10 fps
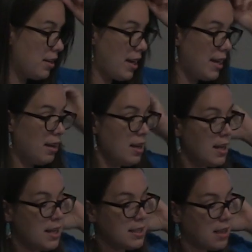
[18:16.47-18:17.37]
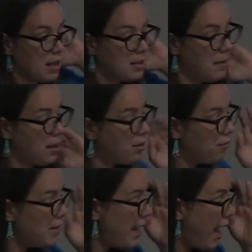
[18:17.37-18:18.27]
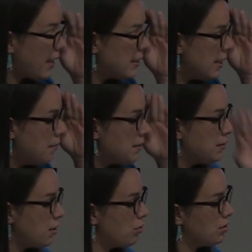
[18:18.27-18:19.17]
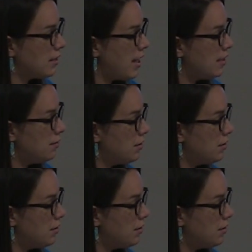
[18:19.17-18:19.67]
and I talked about 3 axioms of social science